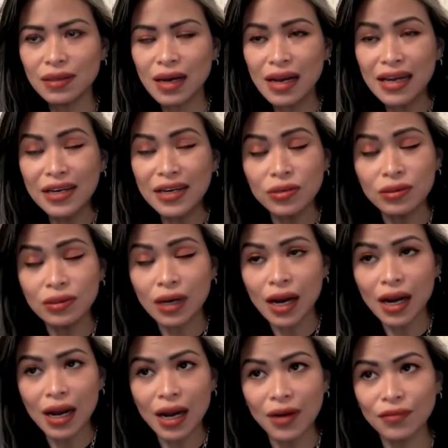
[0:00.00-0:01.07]
I don't,
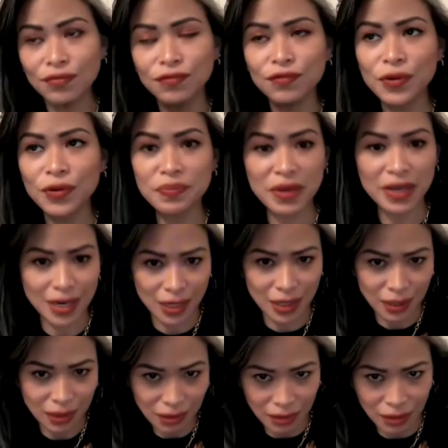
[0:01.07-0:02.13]
for
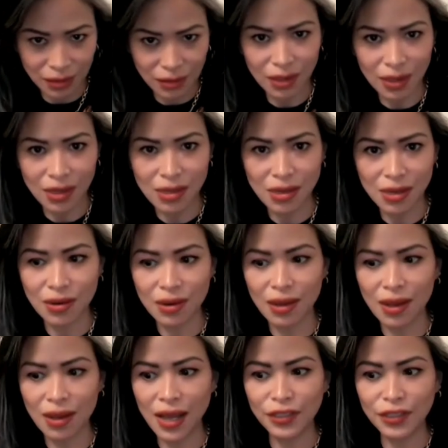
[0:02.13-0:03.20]
me,
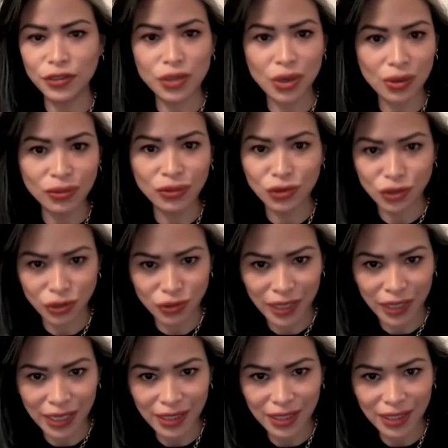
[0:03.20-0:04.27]
I don't do
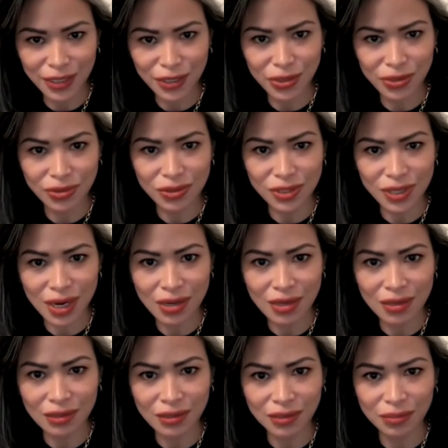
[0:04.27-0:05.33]
that. I don't
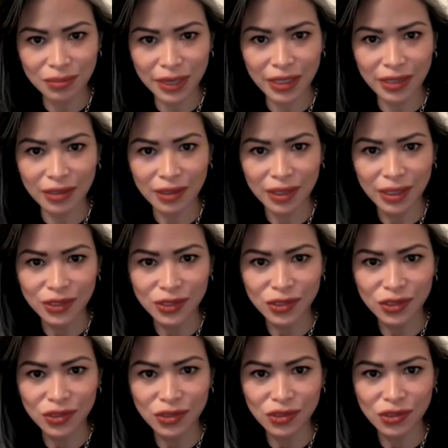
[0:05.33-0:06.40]
tell my
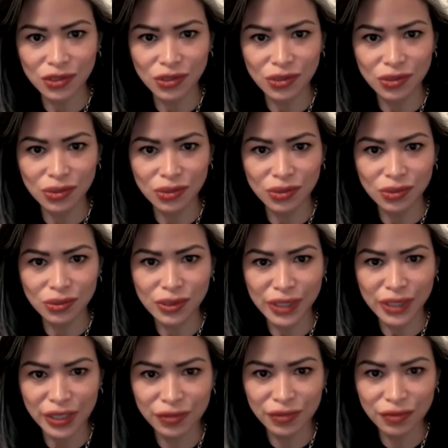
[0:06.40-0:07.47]
clients to
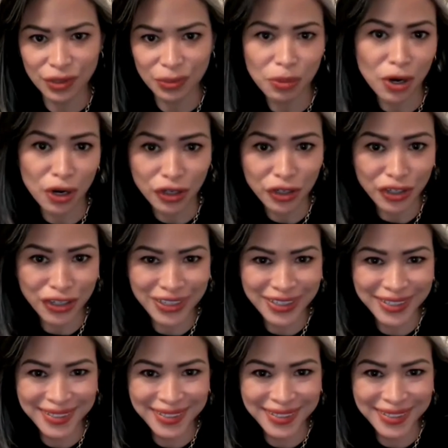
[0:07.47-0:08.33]
leave their partner.